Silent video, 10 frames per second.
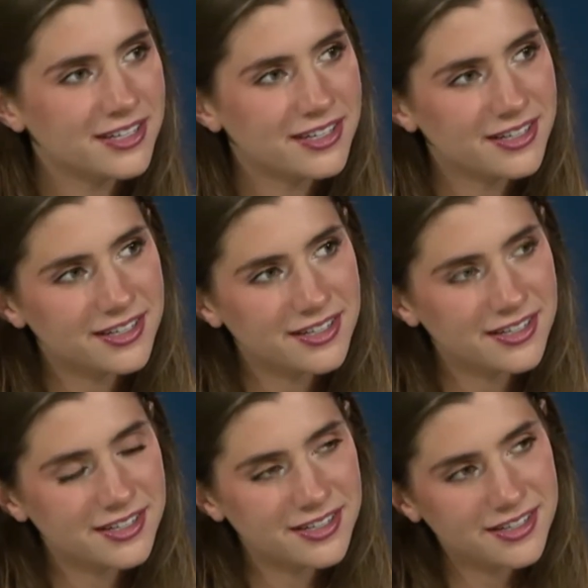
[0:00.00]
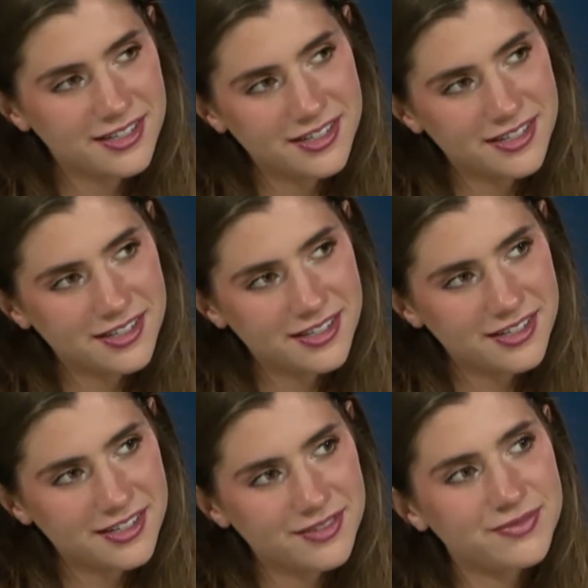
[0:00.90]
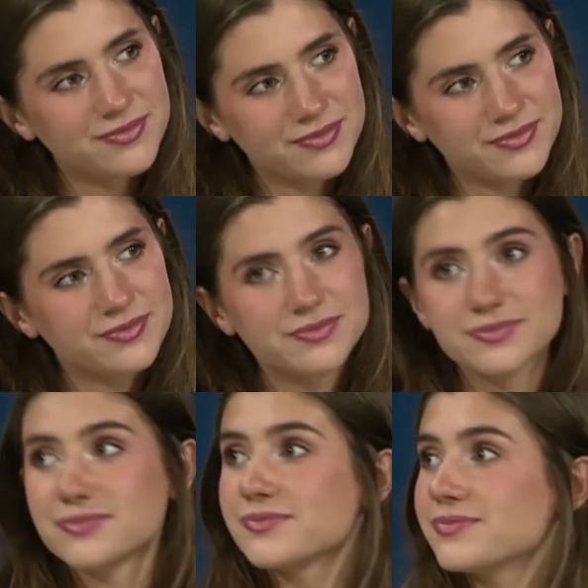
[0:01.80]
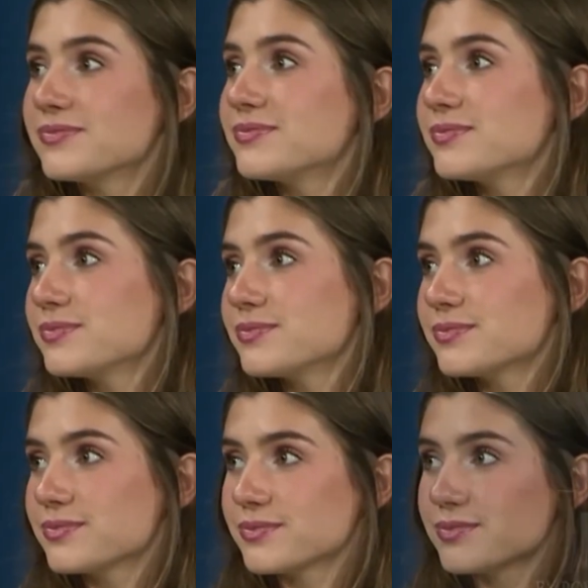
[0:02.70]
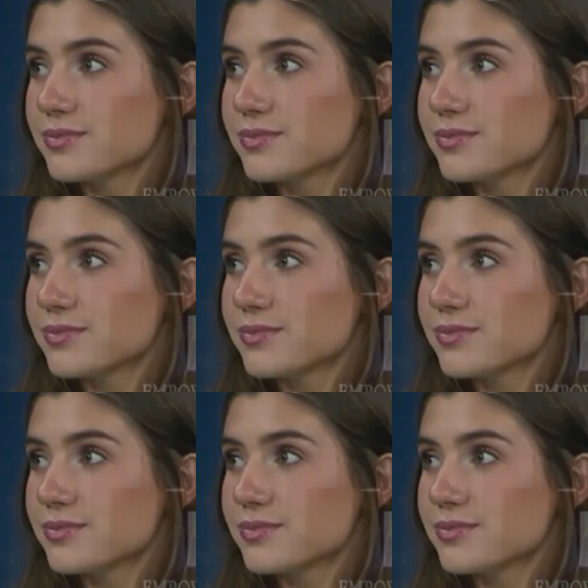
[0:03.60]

And so Old River Park, mm-hmm. viewers mm-hmm. will remember being the NCR